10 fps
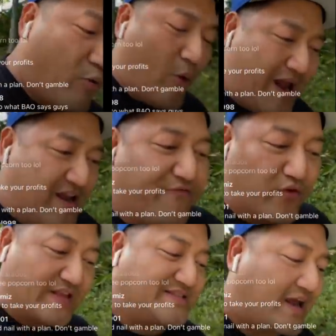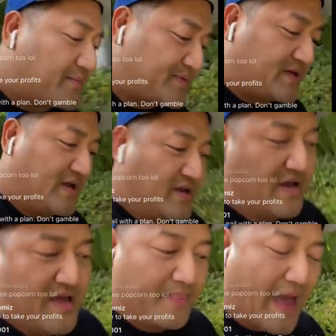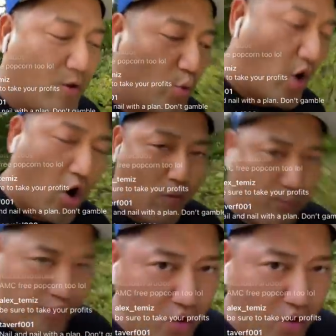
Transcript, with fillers: by waiting for the setups that are